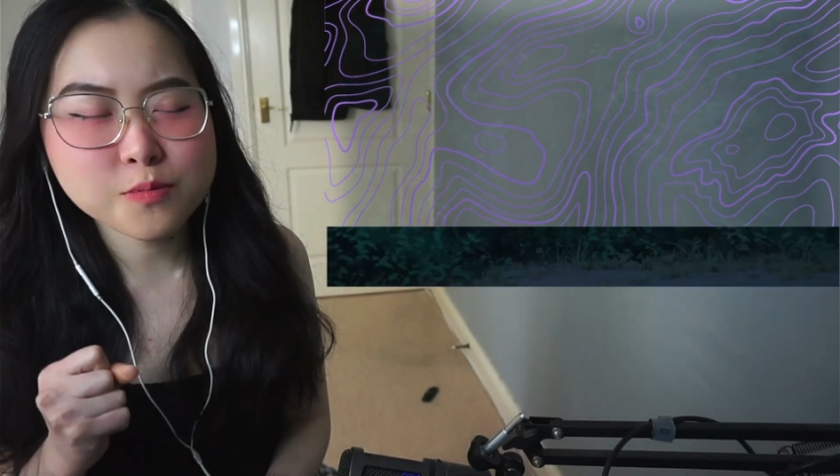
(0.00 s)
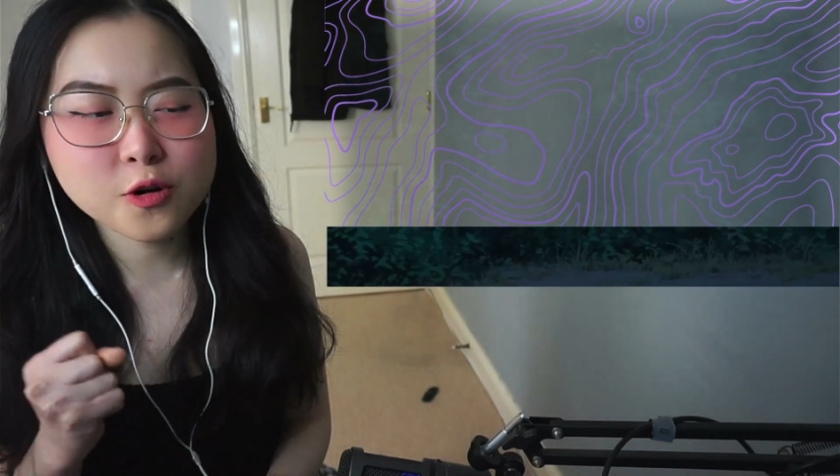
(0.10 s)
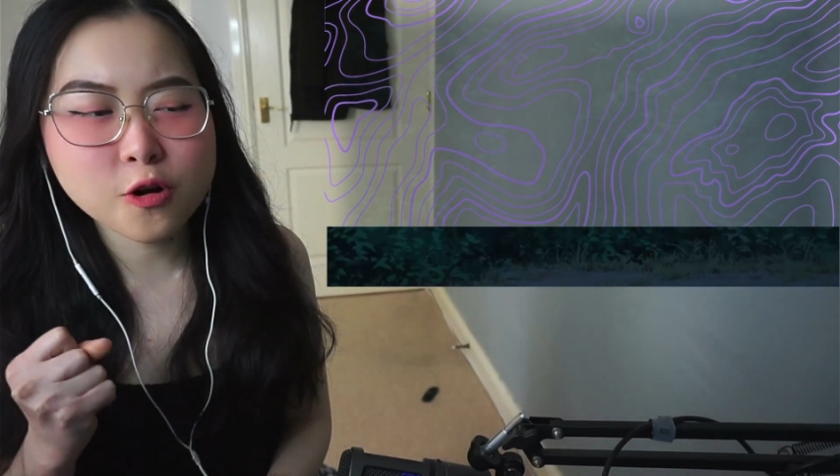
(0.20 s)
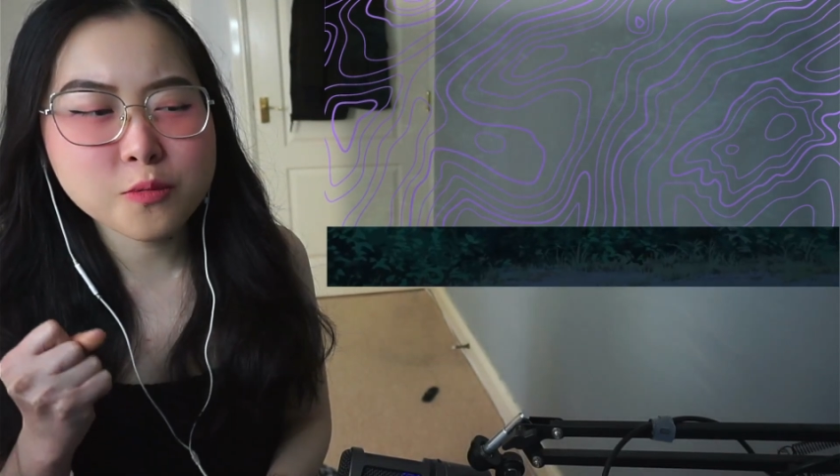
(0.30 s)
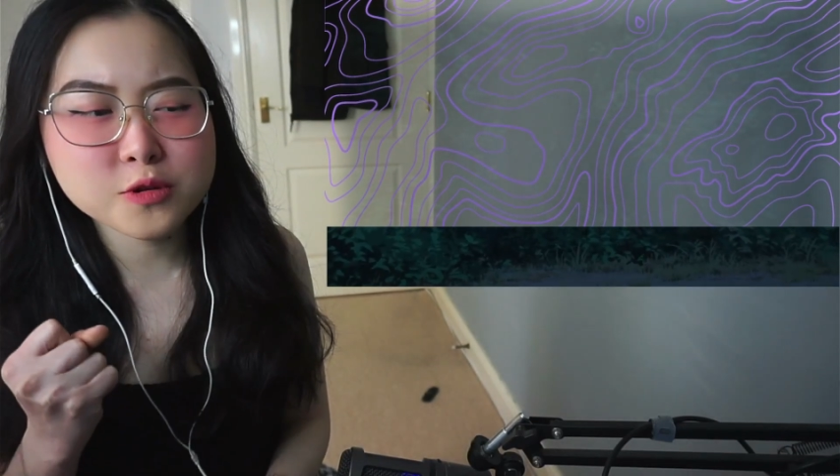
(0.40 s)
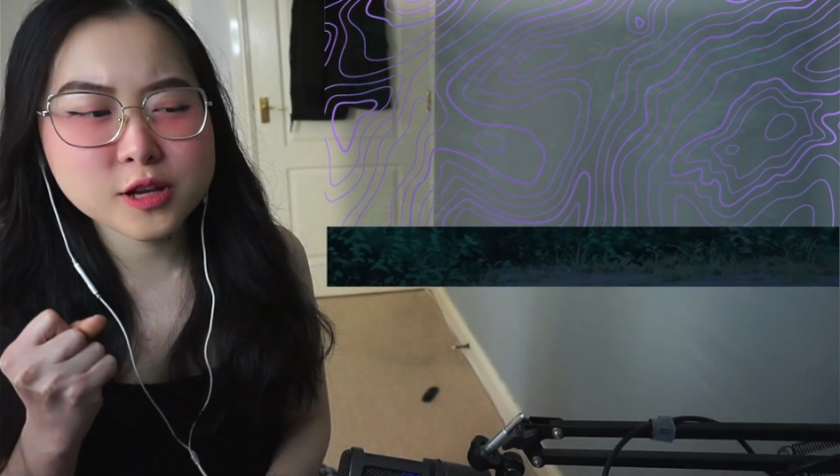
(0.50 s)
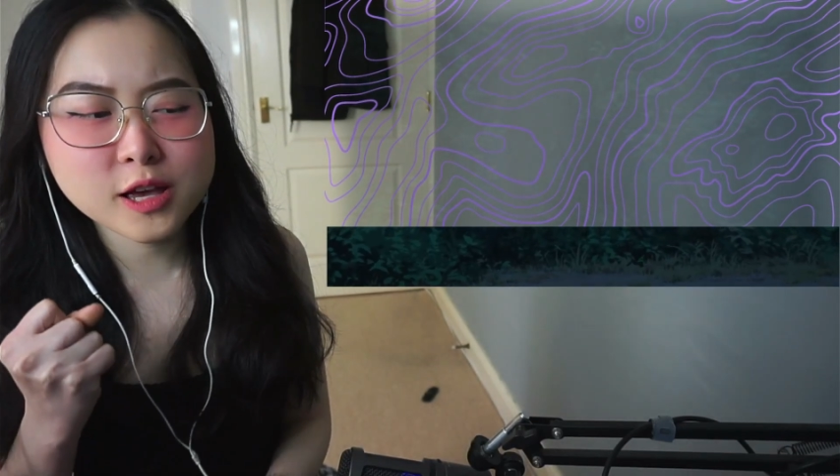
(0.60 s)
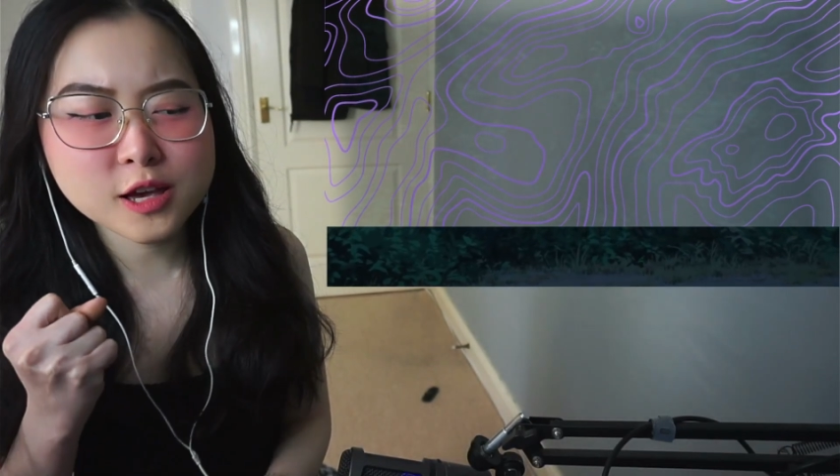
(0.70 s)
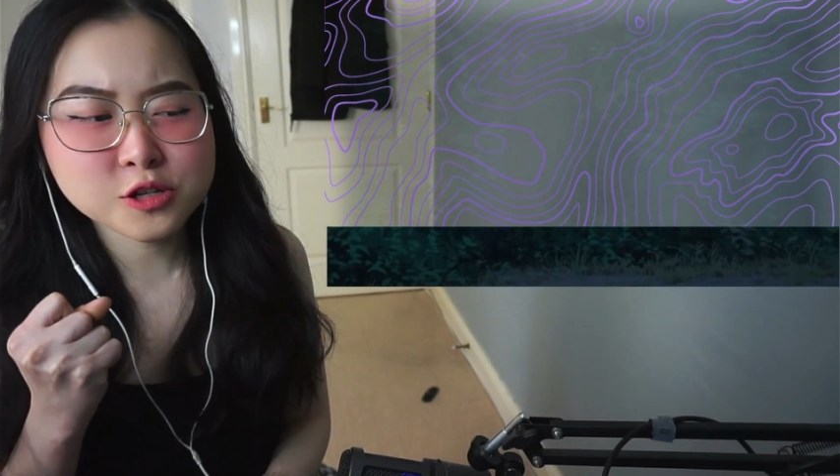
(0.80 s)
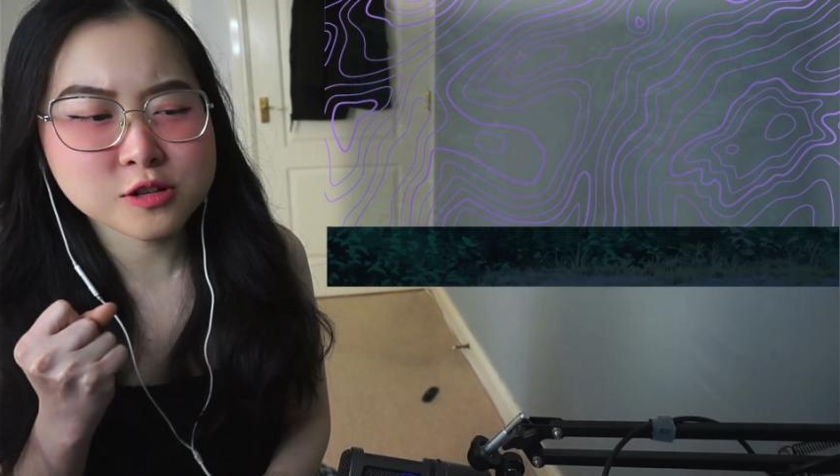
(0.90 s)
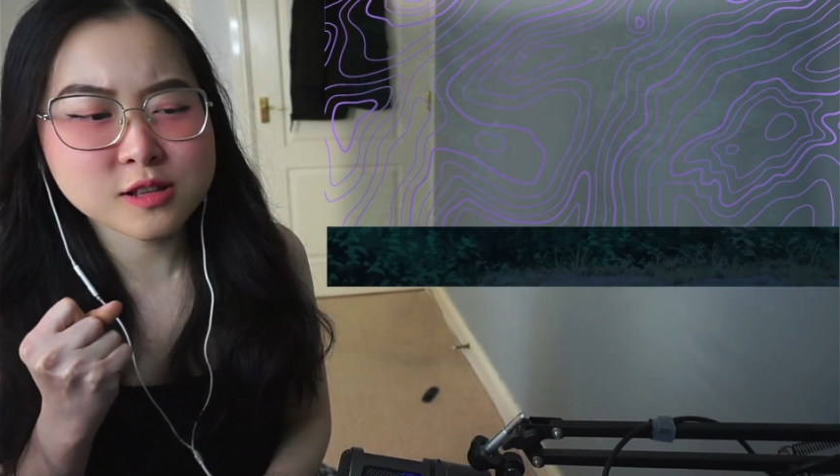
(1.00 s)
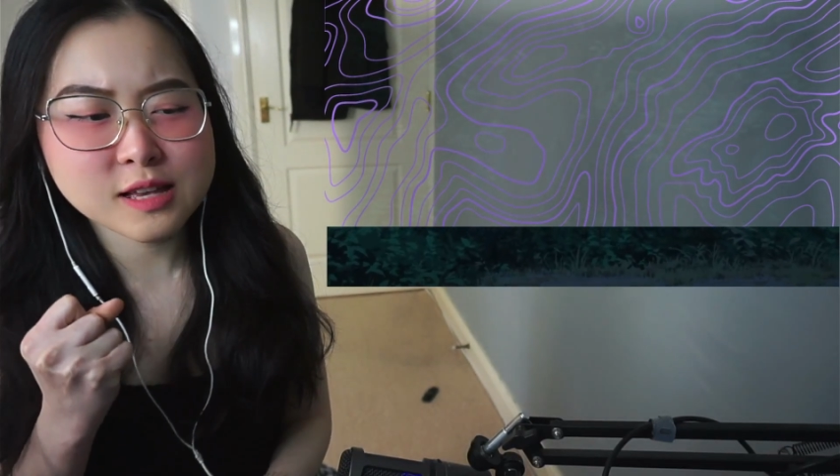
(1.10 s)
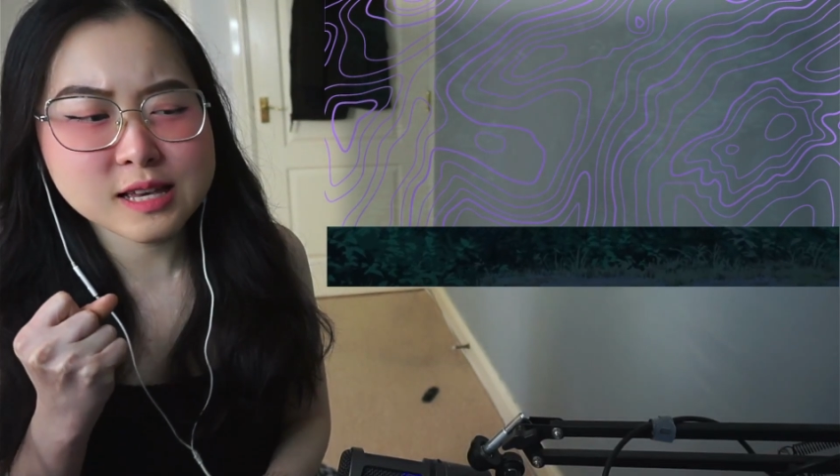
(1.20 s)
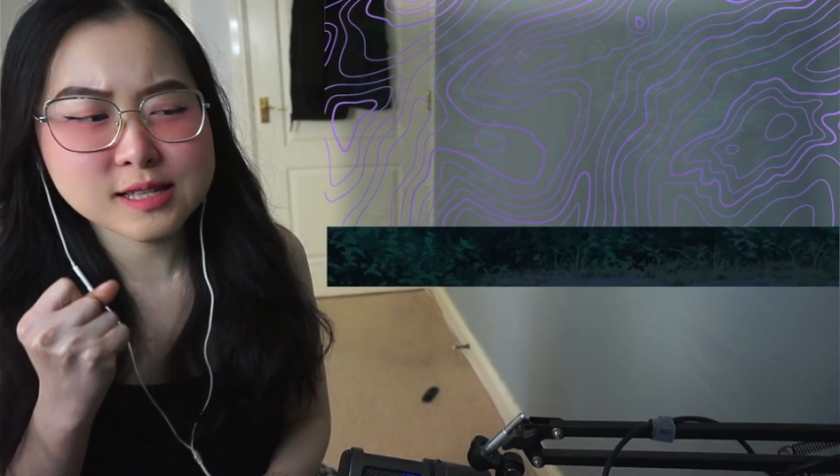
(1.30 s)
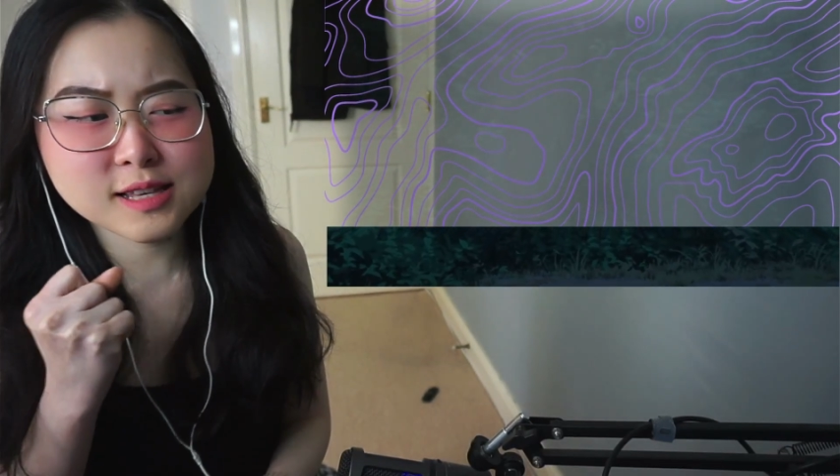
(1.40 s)
communication
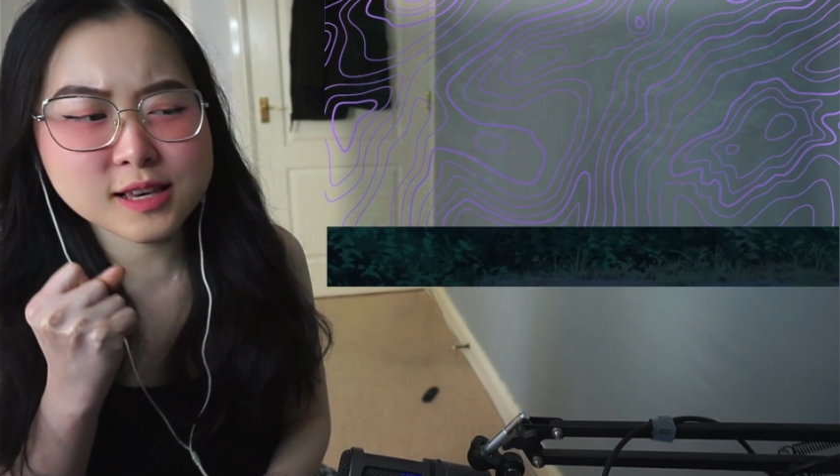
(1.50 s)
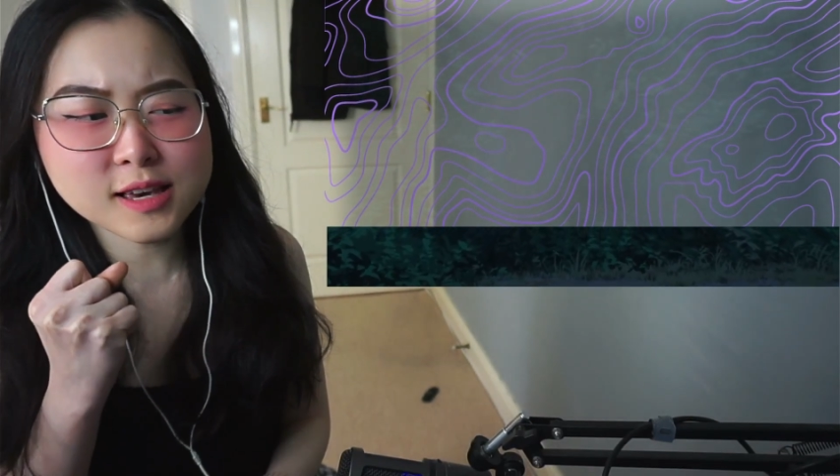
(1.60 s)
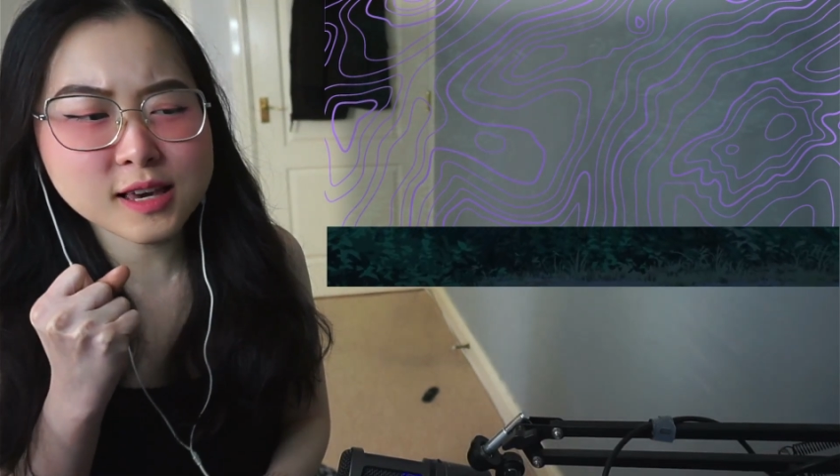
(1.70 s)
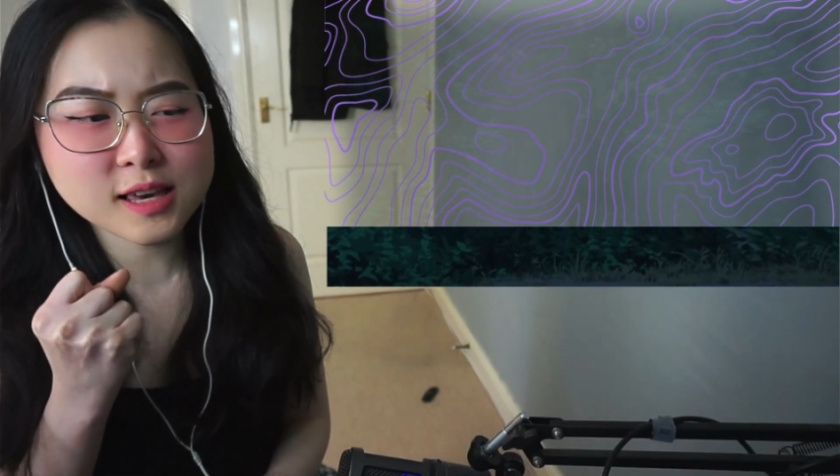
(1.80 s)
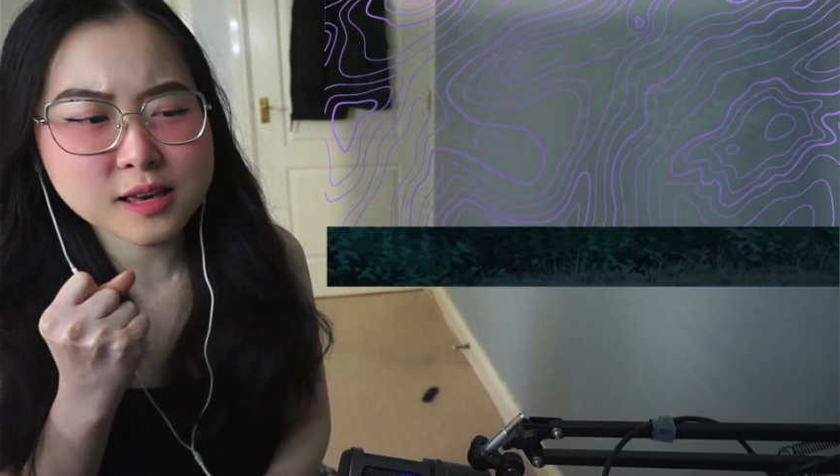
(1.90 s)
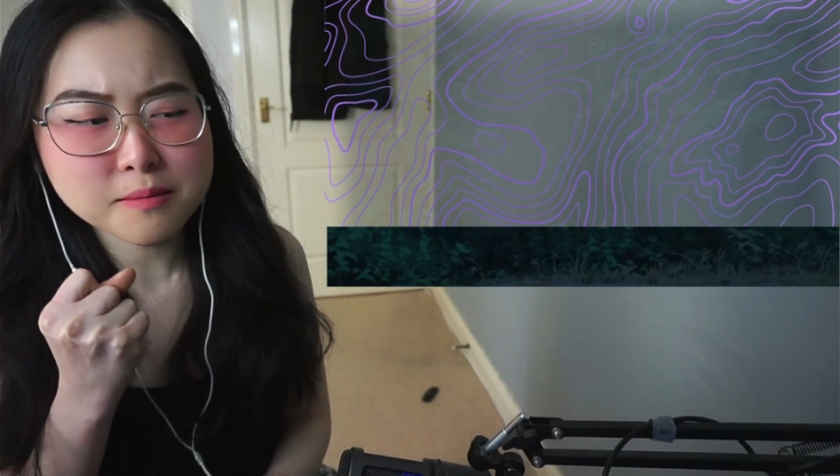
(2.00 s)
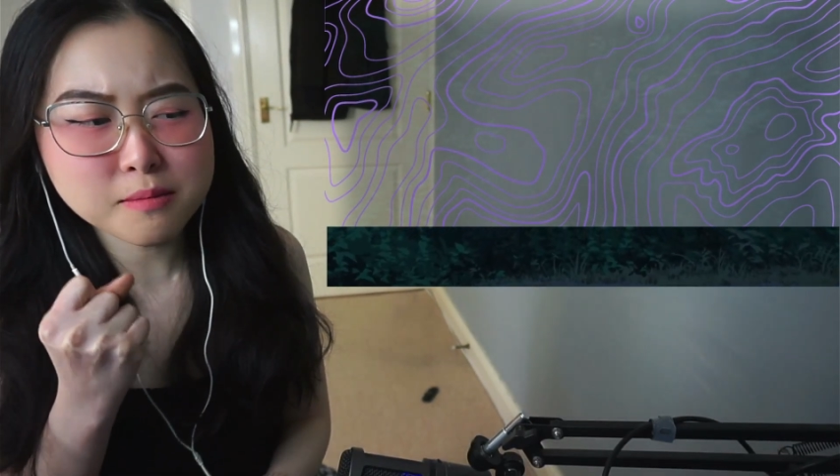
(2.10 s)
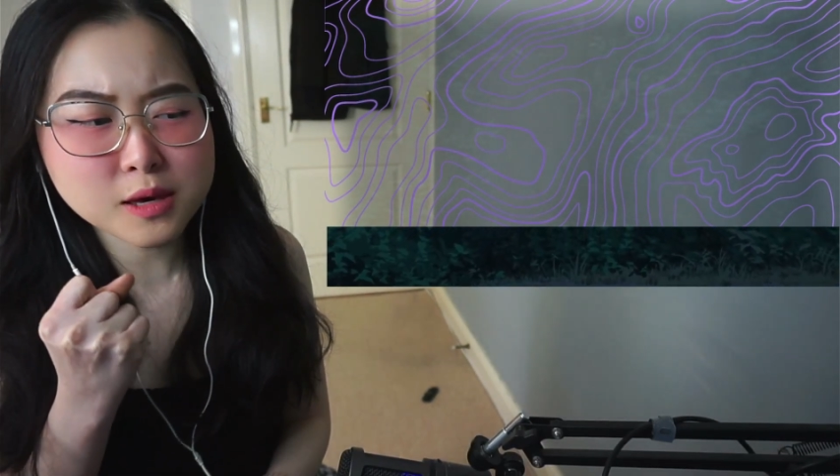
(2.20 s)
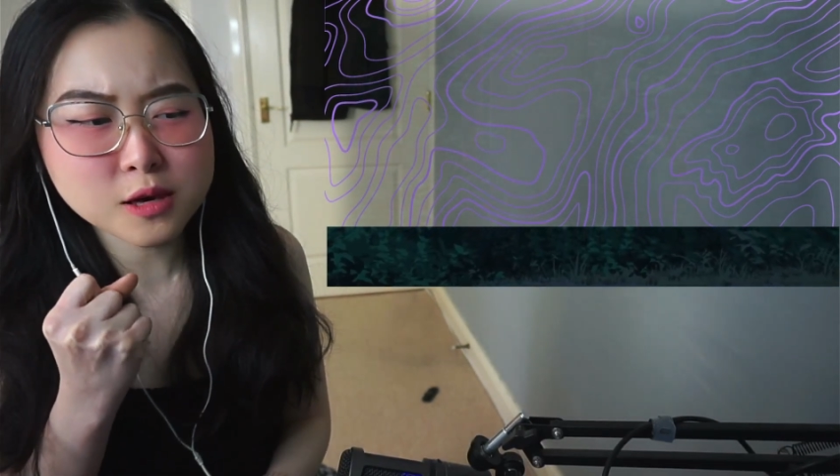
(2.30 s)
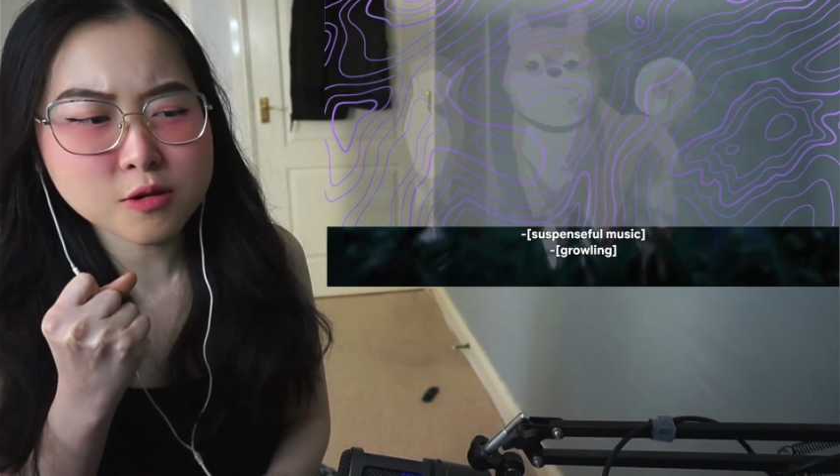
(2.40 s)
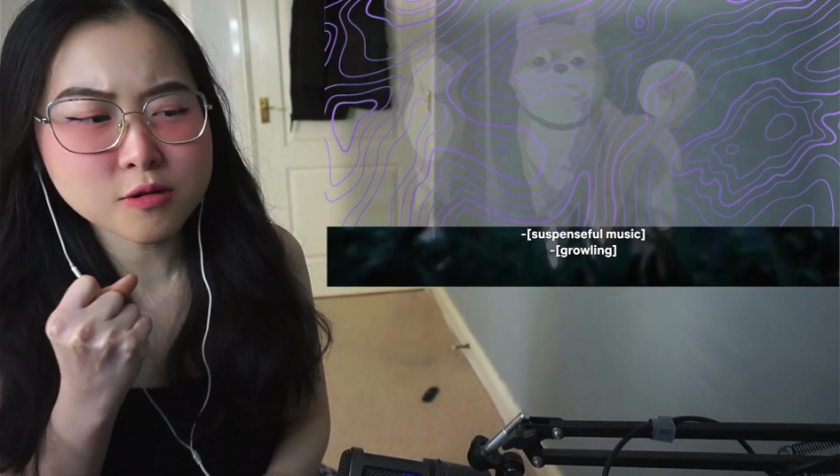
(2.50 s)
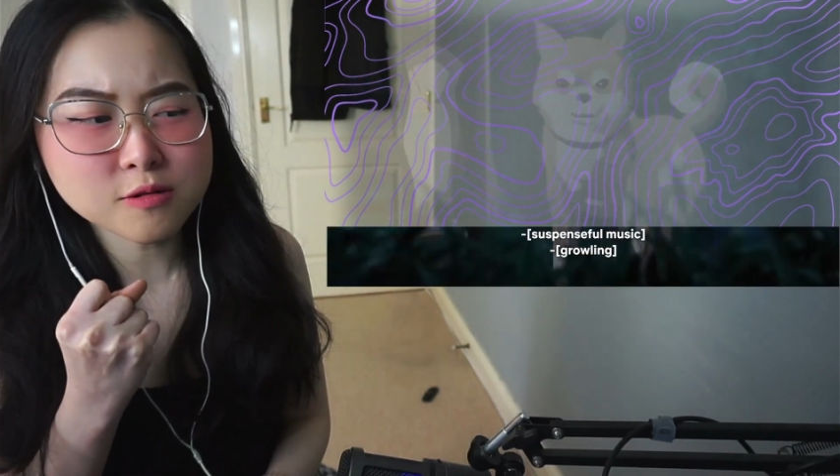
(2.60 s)
is key, MIYO.